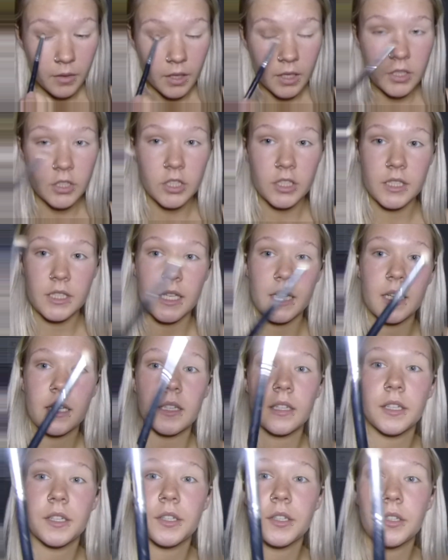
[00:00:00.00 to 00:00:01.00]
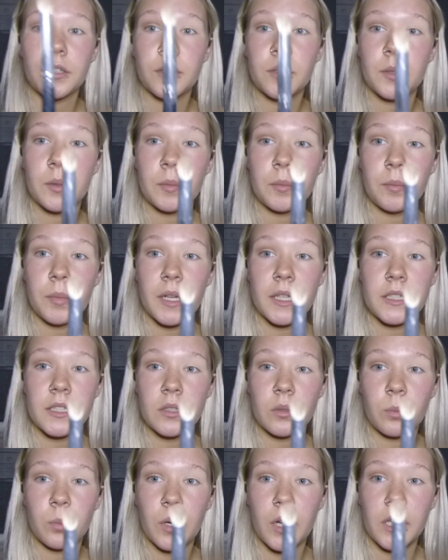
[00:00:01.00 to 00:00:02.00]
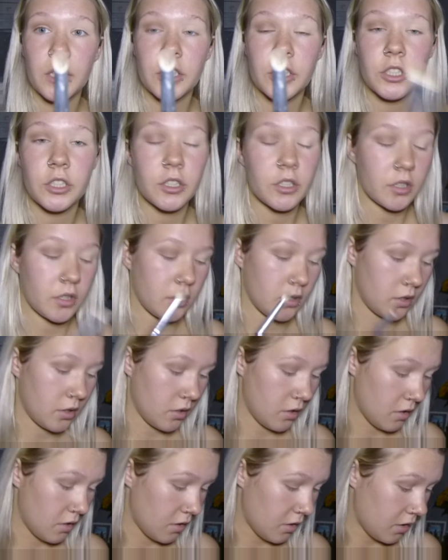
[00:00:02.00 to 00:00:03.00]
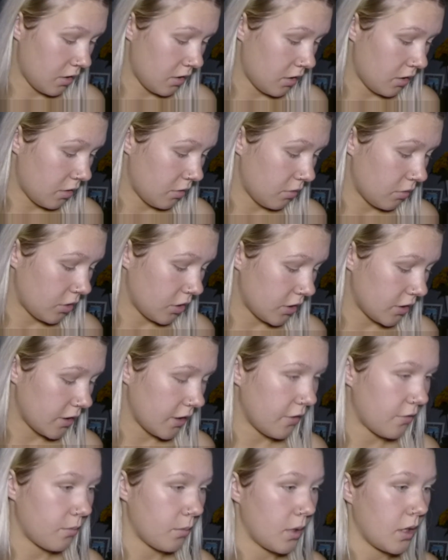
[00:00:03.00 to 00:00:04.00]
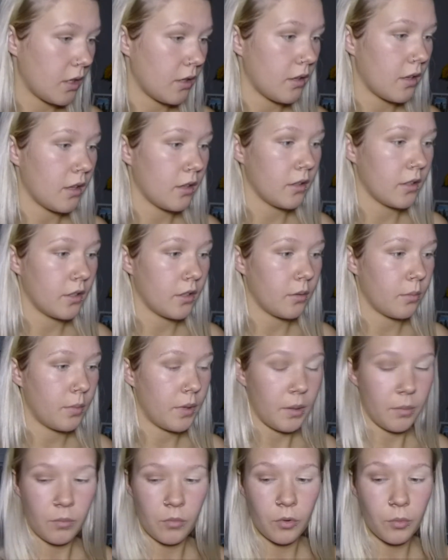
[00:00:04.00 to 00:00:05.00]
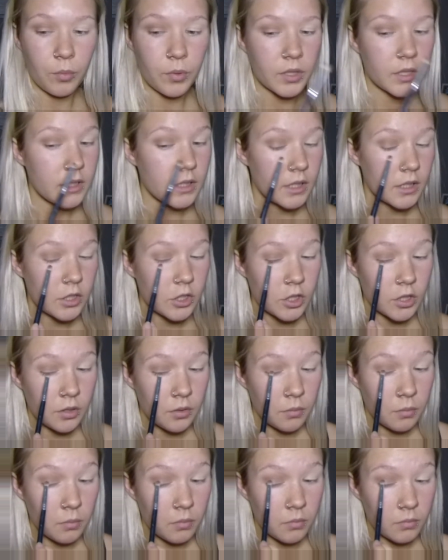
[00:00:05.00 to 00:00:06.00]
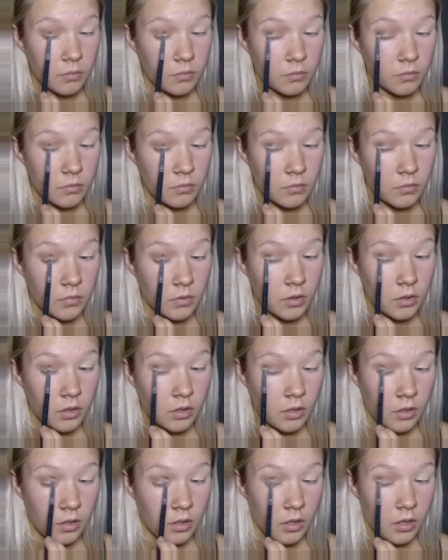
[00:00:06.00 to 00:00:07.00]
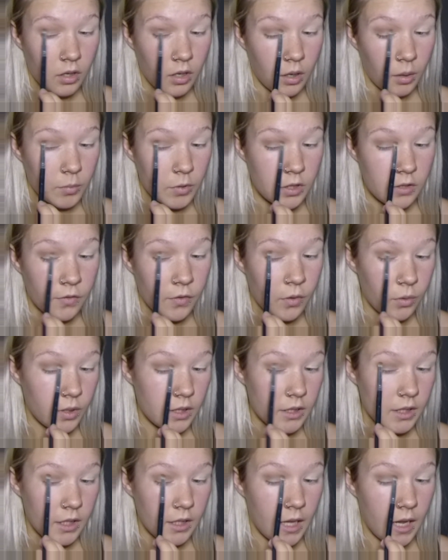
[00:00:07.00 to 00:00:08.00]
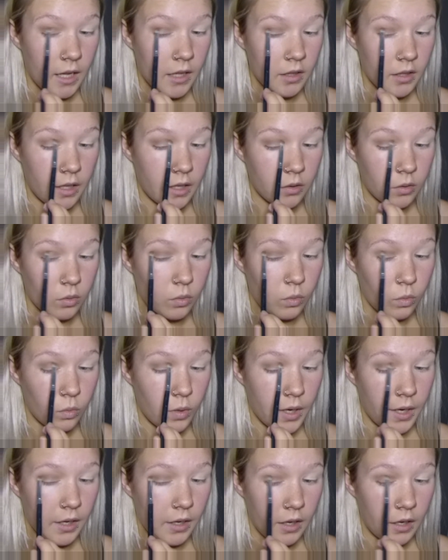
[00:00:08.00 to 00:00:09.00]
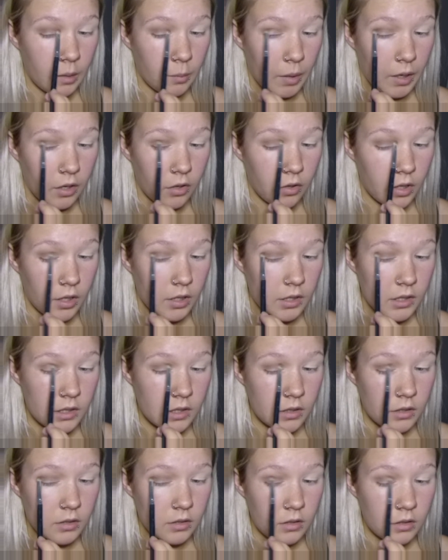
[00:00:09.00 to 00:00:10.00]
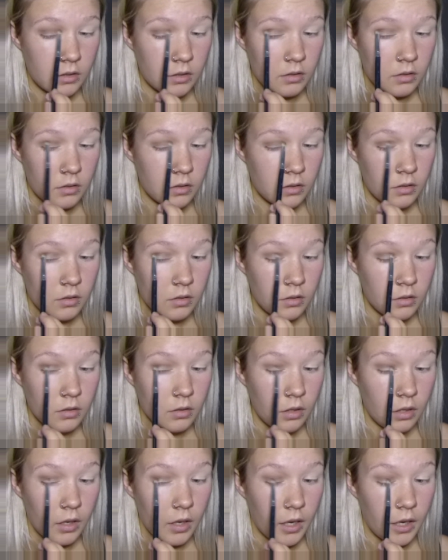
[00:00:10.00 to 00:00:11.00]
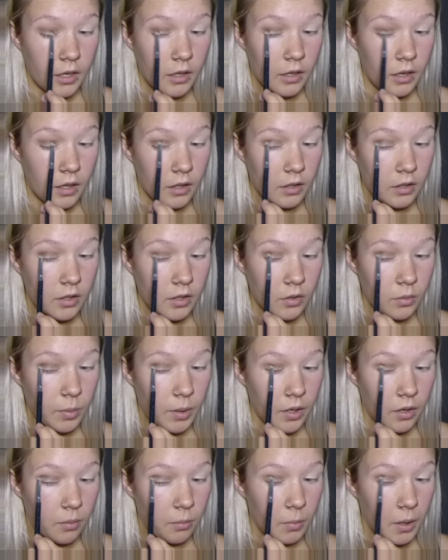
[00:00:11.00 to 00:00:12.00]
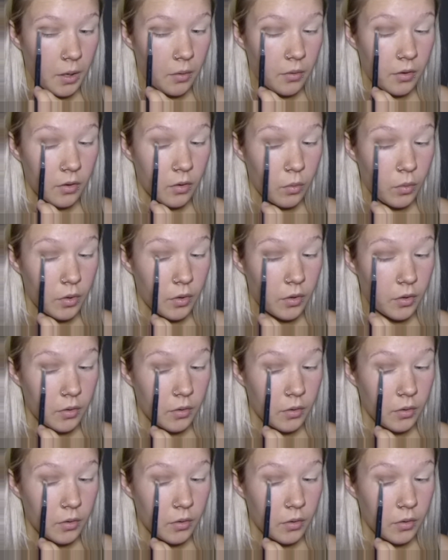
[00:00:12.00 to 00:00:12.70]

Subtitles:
it's just like a little pencil brush. Just give me a little bit more precision. Now I'm just focusing that like right in my crease. And a little bit on my outer corner.